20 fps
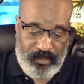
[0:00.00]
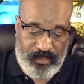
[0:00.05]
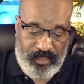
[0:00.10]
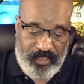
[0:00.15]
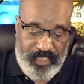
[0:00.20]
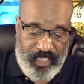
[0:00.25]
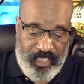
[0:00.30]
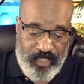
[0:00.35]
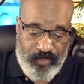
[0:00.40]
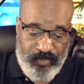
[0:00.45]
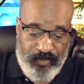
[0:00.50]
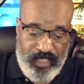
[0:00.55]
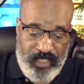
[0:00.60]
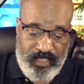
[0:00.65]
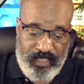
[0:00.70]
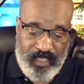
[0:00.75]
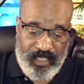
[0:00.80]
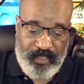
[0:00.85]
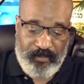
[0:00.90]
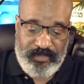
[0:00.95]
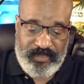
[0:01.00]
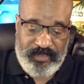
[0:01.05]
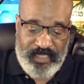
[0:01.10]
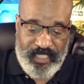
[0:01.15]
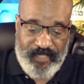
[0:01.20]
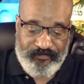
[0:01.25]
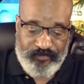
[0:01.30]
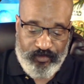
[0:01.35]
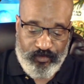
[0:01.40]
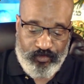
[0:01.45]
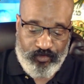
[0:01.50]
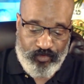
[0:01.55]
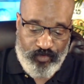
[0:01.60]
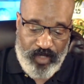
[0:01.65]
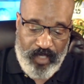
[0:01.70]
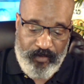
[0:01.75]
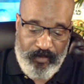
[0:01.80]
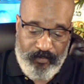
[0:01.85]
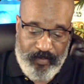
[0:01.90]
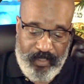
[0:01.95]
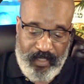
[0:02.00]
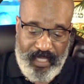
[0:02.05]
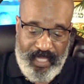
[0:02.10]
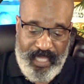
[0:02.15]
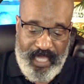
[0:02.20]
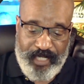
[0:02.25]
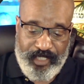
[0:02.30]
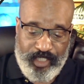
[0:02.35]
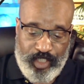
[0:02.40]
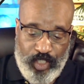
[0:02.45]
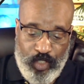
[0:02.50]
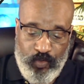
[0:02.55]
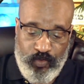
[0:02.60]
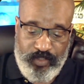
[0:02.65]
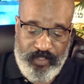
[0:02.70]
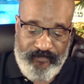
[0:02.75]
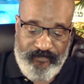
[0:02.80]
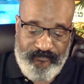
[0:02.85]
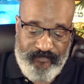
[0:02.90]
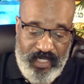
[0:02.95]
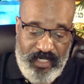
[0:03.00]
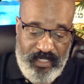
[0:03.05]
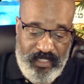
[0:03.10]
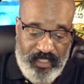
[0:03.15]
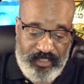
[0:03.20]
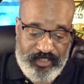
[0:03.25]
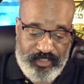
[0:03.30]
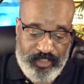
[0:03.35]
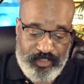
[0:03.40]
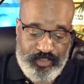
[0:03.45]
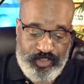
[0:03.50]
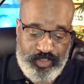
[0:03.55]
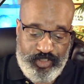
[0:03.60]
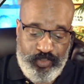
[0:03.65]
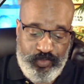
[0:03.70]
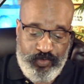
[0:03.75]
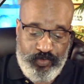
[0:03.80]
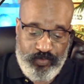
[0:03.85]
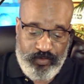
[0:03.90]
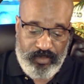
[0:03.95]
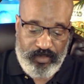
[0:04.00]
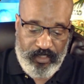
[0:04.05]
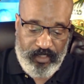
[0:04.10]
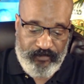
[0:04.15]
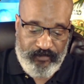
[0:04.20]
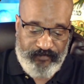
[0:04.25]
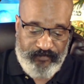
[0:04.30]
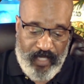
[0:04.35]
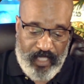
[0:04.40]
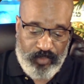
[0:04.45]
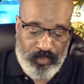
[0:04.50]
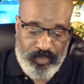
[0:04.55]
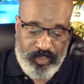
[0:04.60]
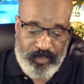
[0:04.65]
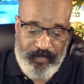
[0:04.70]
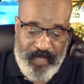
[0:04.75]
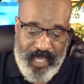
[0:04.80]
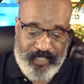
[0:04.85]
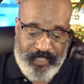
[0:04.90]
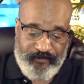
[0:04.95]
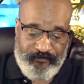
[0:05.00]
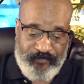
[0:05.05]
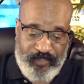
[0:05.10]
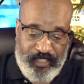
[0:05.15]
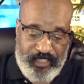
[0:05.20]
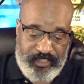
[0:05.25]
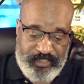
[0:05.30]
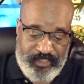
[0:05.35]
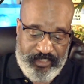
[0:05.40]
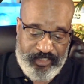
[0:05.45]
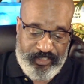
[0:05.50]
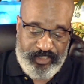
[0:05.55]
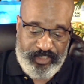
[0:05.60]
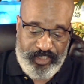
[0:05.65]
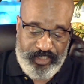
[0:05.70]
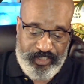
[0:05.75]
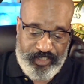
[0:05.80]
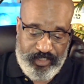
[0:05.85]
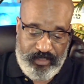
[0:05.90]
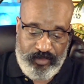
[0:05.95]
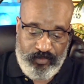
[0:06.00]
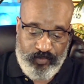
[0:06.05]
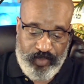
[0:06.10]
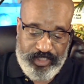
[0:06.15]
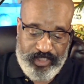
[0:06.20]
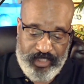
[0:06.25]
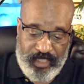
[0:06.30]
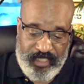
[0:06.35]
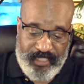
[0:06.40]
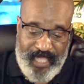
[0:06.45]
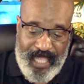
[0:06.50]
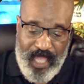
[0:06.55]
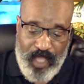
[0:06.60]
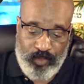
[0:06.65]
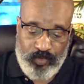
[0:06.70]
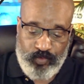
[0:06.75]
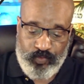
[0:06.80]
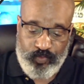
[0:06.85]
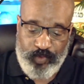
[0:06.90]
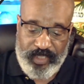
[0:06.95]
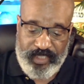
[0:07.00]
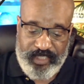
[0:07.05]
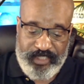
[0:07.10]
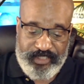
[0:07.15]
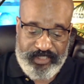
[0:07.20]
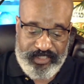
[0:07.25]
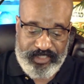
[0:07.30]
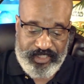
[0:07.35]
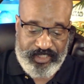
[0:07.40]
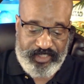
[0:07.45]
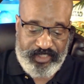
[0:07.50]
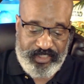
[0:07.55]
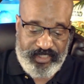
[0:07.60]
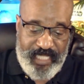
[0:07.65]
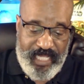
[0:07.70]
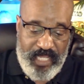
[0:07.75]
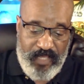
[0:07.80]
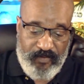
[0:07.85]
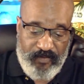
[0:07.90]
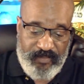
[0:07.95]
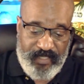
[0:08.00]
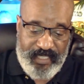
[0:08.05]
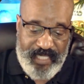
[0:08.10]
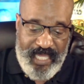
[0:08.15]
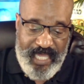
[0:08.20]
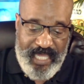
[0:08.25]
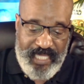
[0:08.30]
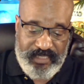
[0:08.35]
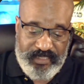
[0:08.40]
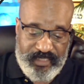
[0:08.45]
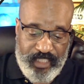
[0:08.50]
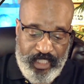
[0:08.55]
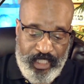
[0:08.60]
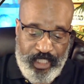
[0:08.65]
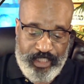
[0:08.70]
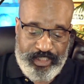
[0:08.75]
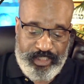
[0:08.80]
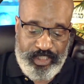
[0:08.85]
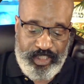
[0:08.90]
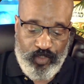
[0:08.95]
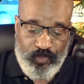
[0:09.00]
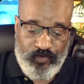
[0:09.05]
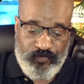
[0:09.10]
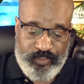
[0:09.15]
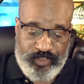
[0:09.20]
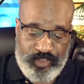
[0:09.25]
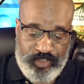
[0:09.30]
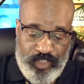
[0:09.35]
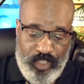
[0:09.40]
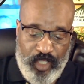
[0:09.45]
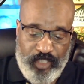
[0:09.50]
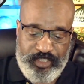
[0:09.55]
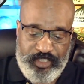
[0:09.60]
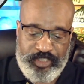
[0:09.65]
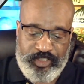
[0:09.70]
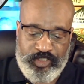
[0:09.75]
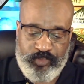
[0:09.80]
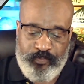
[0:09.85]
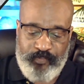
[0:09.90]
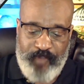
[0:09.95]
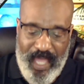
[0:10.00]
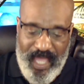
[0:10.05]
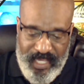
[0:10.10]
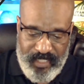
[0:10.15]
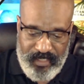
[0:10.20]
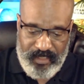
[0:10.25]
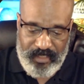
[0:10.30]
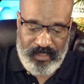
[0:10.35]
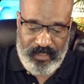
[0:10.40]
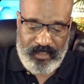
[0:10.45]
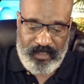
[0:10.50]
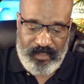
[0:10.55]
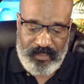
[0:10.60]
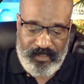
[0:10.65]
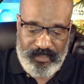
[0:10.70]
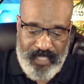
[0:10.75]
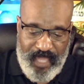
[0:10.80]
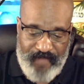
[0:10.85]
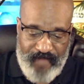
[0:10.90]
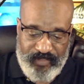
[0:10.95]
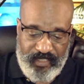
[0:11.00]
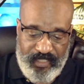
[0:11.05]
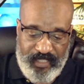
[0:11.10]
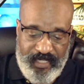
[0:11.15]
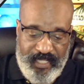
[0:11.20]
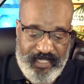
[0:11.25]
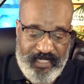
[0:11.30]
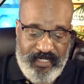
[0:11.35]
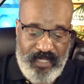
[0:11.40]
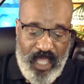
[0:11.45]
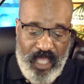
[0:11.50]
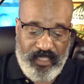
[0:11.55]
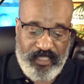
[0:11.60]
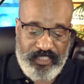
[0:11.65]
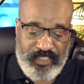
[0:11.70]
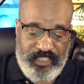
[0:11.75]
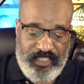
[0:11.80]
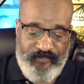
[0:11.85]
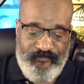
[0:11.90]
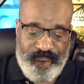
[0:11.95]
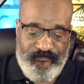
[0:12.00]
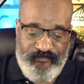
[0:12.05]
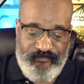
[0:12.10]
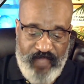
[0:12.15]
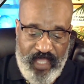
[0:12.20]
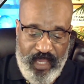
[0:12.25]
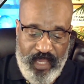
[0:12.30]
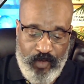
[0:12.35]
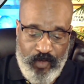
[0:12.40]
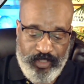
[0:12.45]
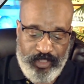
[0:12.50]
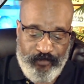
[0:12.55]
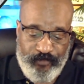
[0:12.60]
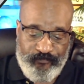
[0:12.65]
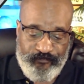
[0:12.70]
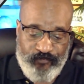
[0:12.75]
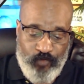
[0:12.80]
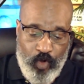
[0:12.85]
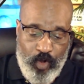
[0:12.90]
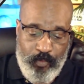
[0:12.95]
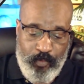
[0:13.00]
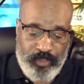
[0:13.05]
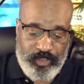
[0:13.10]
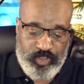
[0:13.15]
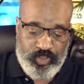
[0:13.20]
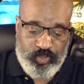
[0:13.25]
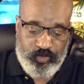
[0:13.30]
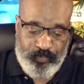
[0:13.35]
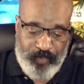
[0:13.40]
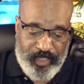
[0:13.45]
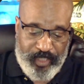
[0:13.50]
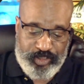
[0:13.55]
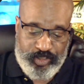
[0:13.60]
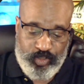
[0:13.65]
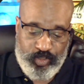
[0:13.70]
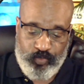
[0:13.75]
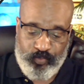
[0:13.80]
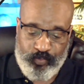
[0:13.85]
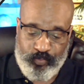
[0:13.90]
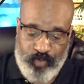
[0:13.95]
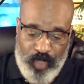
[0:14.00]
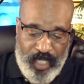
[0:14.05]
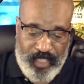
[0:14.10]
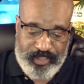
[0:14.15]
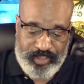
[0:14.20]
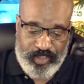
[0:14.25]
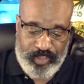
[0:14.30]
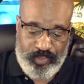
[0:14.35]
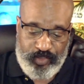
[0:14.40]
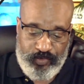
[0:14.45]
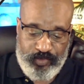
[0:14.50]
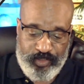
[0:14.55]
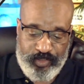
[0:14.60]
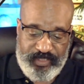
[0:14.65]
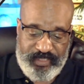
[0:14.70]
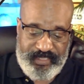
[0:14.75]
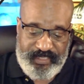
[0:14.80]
The hearing comes after Trump and co-defendants sued following McAfee's decision, which allowed Willis to stay on the case she oversaw despite having an acknowledged affair with the former special prosecutor